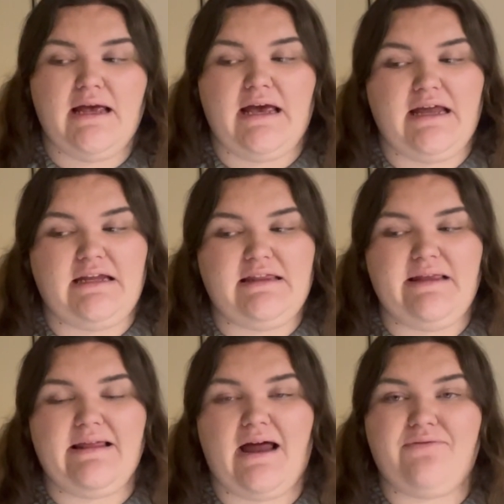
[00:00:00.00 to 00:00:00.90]
Anything
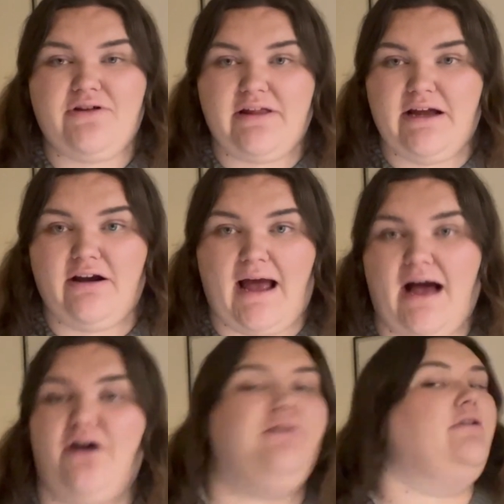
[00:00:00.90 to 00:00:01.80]
that I've cleared
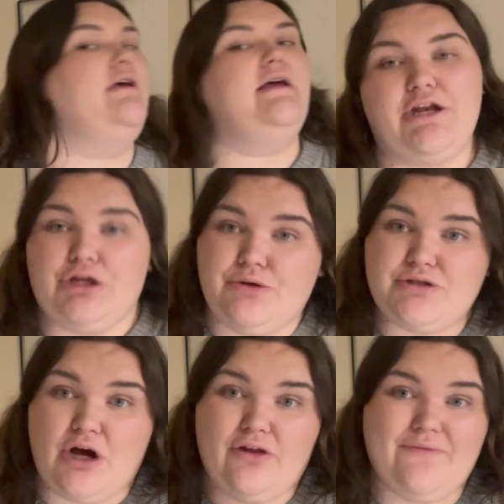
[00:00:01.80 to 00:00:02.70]
out and used
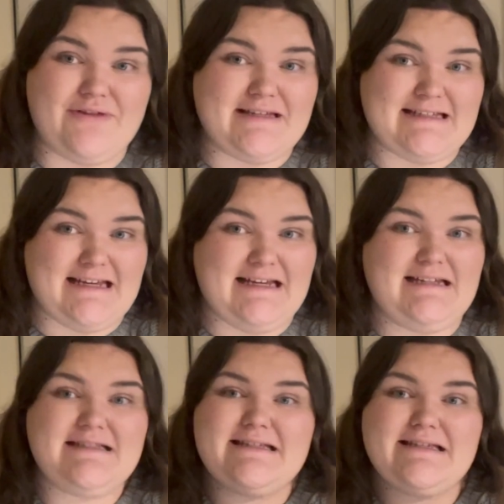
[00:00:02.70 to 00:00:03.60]
all of the
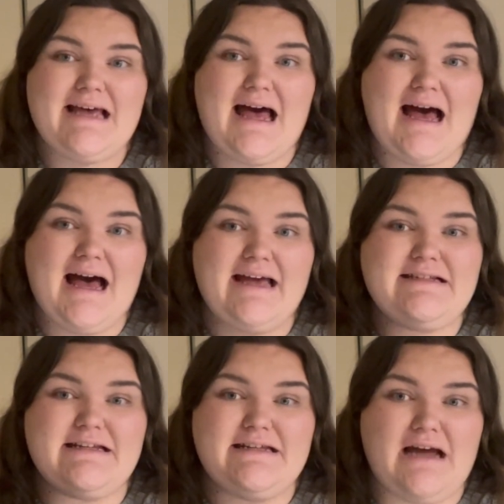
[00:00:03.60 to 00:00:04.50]
seeds, I
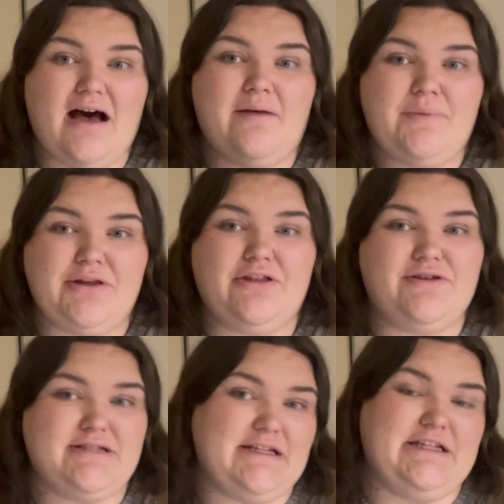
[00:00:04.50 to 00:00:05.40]
did not put
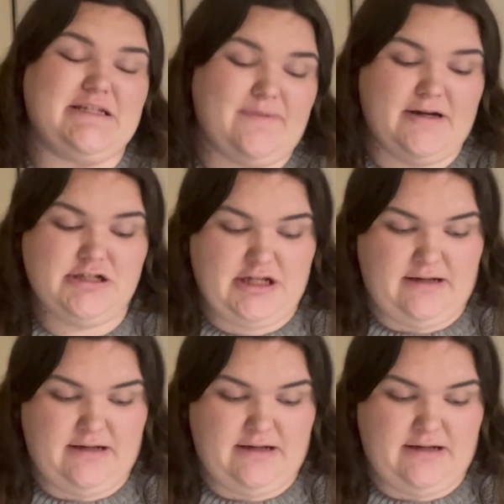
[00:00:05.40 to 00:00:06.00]
those in the spreadsheet.